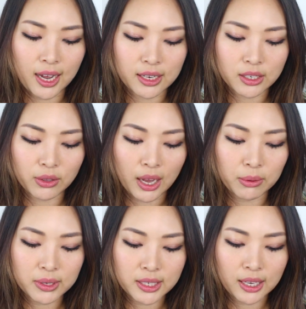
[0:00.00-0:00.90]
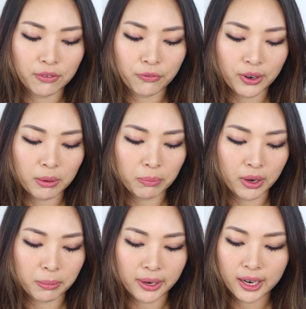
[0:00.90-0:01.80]
yeah, so that was it from
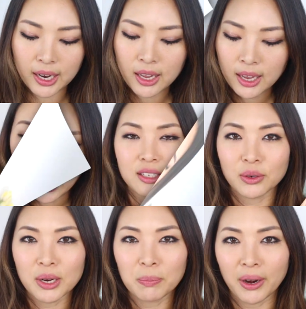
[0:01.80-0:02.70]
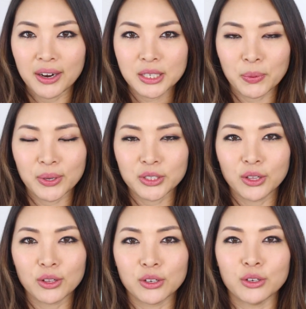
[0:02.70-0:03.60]
Burberry. So in Paris, we went to
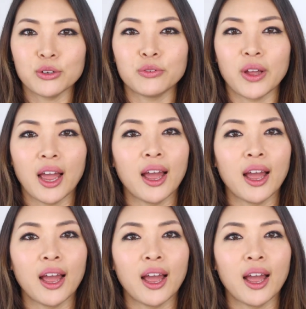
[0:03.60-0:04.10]
the Louvre,